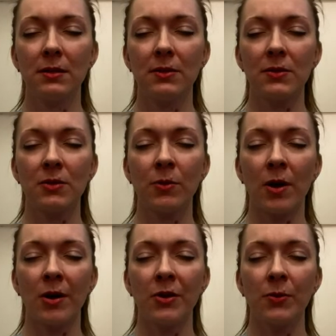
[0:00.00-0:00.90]
So
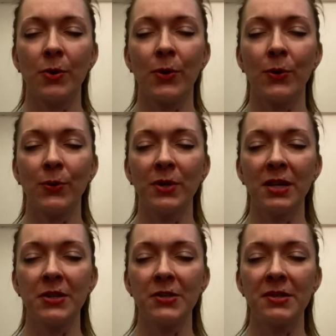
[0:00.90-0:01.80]
are you holding
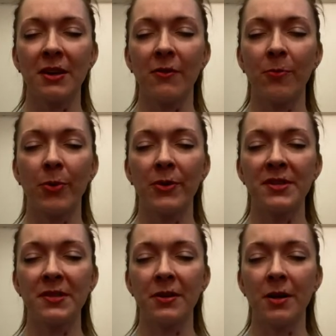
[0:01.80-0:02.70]
yourself
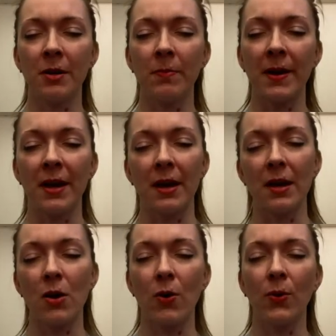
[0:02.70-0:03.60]
prisoner by
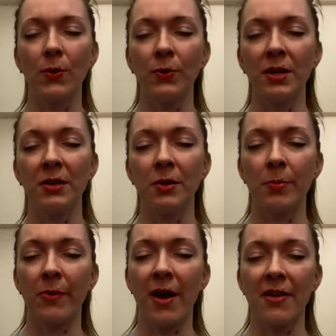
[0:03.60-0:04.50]
holding your
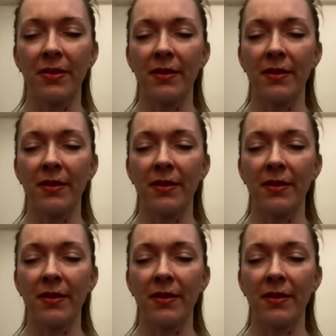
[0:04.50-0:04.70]
breath